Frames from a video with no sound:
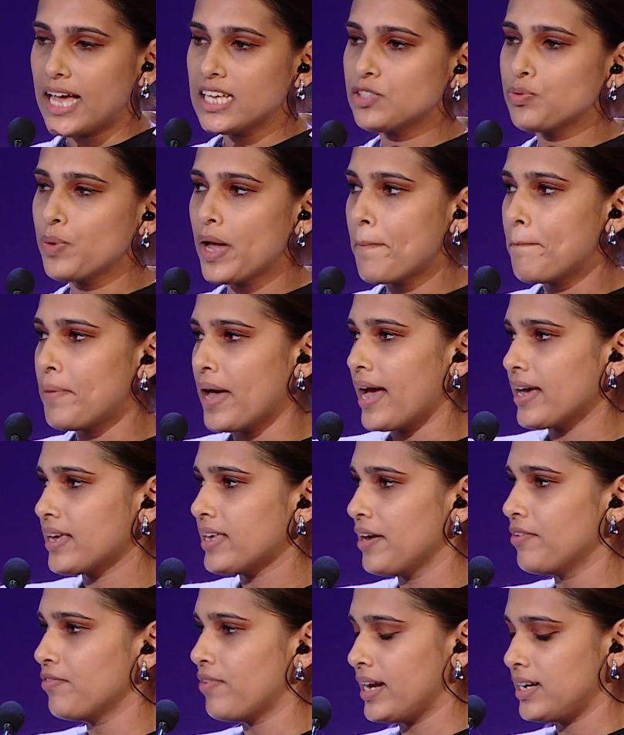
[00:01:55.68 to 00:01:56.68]
As we are
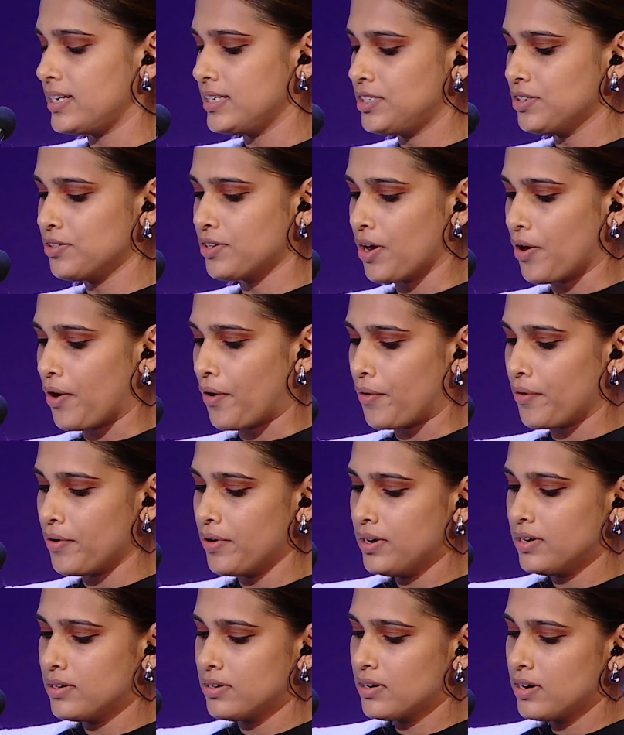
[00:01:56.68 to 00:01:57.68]
back and ready to
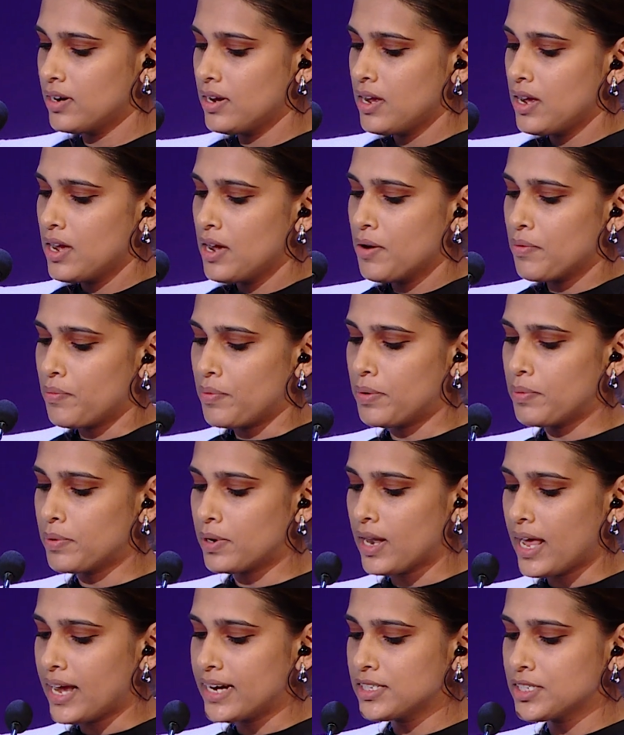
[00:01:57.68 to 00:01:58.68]
go, we
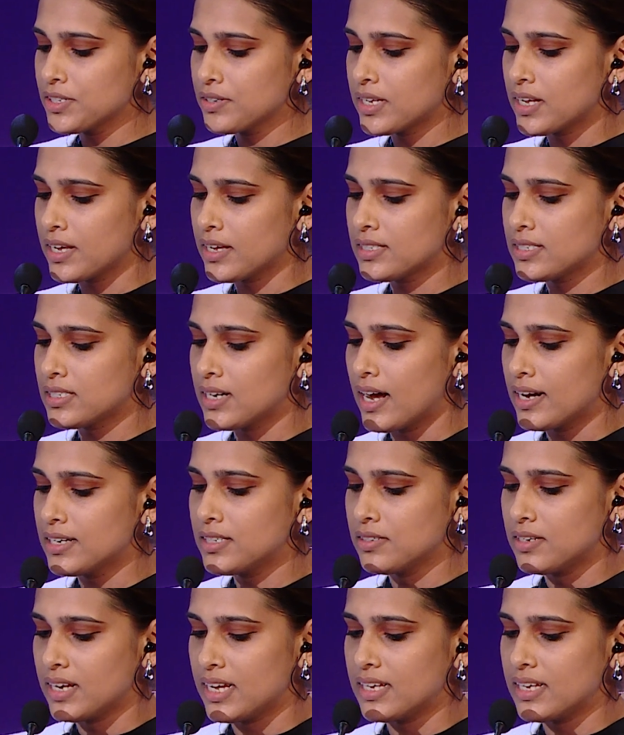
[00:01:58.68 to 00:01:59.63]
would like to kickstart